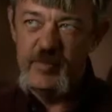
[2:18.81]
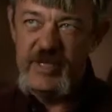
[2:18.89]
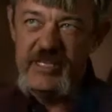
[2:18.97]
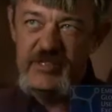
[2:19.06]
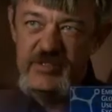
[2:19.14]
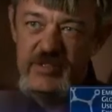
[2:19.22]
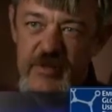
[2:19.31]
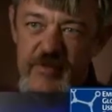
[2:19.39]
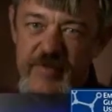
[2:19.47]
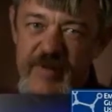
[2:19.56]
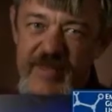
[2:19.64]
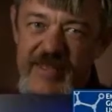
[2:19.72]
The biggest
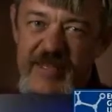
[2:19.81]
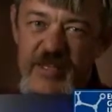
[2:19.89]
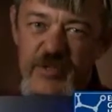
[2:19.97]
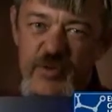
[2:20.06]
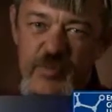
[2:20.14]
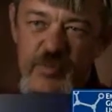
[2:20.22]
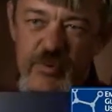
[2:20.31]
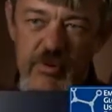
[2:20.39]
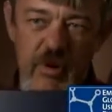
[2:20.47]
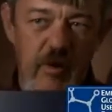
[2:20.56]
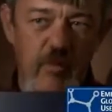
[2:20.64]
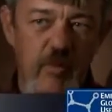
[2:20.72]
initial
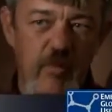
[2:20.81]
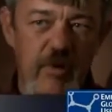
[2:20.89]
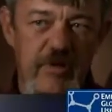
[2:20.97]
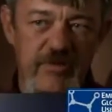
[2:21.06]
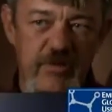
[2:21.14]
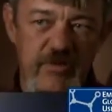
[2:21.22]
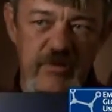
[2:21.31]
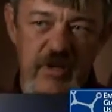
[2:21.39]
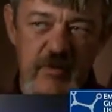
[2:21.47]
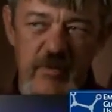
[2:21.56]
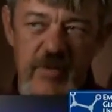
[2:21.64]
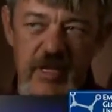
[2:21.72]
problem
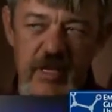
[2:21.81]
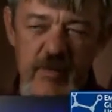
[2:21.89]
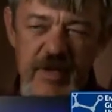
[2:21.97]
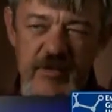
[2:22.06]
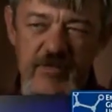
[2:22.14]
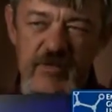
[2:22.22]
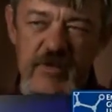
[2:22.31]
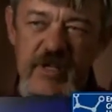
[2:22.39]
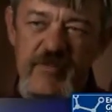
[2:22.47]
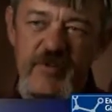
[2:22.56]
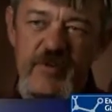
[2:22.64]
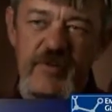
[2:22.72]
associated with AMS,
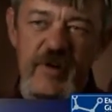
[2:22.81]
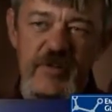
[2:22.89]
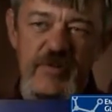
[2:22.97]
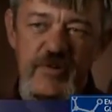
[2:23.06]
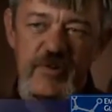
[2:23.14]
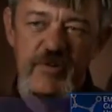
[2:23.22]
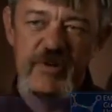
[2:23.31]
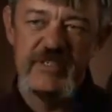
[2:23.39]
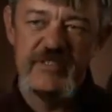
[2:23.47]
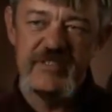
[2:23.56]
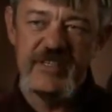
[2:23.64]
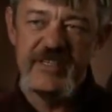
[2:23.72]
if you're not doing
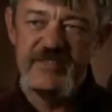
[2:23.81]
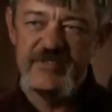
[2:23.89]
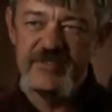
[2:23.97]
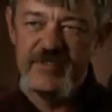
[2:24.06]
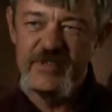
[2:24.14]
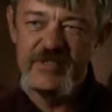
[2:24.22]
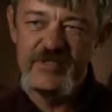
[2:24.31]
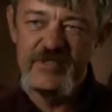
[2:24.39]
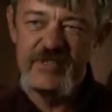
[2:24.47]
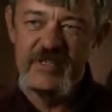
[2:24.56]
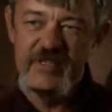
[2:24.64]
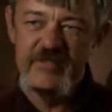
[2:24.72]
green stick
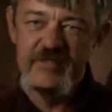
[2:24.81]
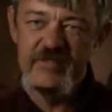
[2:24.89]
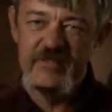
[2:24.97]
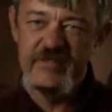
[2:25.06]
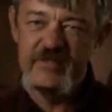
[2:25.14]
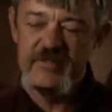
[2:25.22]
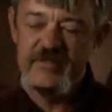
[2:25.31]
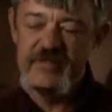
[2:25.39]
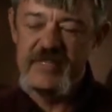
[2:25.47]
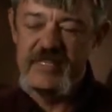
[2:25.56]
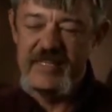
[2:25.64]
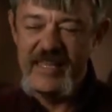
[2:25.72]
installation, is
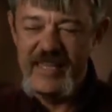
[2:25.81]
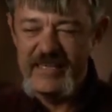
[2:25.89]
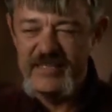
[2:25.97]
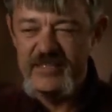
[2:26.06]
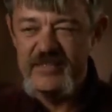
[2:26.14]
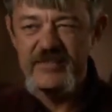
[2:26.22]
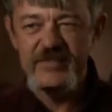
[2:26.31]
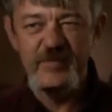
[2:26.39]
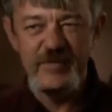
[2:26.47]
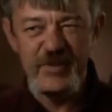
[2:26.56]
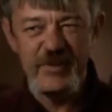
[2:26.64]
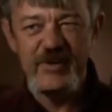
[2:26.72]
it takes
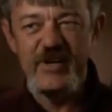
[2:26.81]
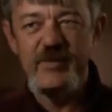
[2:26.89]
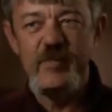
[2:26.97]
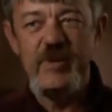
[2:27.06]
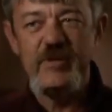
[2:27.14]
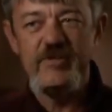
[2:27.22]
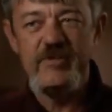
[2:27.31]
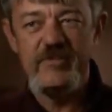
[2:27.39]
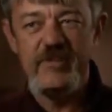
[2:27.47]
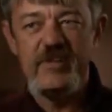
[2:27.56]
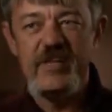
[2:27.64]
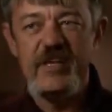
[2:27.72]
some time to
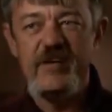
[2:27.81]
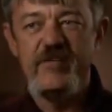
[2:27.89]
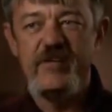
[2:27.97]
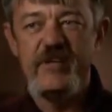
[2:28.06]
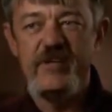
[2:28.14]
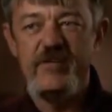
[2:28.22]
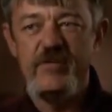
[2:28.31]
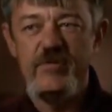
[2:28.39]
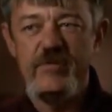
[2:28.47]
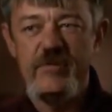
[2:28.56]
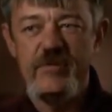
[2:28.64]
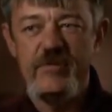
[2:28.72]
sit down and
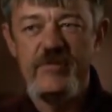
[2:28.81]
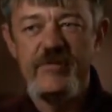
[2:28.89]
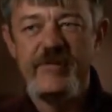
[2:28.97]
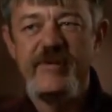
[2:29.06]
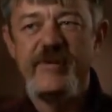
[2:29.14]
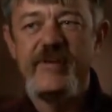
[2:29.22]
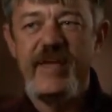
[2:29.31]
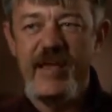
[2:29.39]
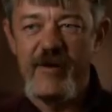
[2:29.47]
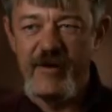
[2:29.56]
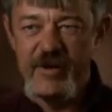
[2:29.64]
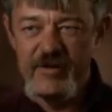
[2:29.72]
do the
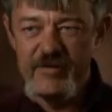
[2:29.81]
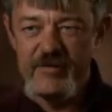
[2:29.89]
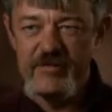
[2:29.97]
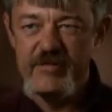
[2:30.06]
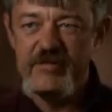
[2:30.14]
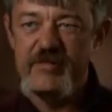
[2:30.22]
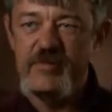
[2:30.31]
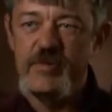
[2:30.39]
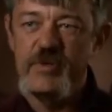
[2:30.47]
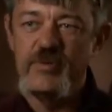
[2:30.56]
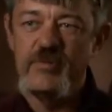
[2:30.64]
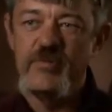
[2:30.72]
areas, to
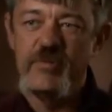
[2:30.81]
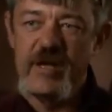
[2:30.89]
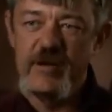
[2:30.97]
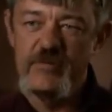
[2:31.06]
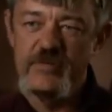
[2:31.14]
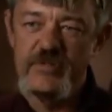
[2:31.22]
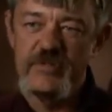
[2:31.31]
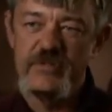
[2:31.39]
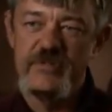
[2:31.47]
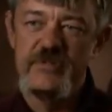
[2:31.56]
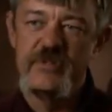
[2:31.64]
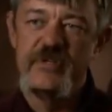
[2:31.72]
build the
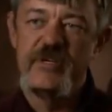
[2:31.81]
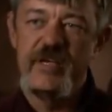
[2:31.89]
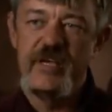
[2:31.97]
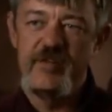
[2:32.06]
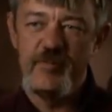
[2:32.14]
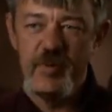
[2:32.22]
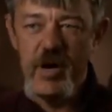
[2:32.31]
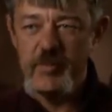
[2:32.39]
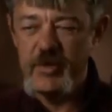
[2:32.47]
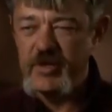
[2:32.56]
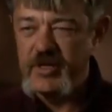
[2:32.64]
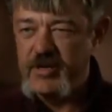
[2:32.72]
routes, and to
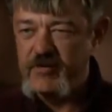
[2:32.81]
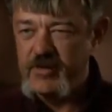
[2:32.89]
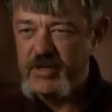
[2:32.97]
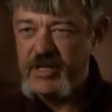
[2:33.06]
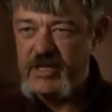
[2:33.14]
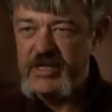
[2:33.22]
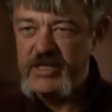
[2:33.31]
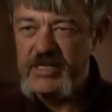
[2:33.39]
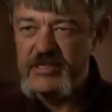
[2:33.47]
populate everything.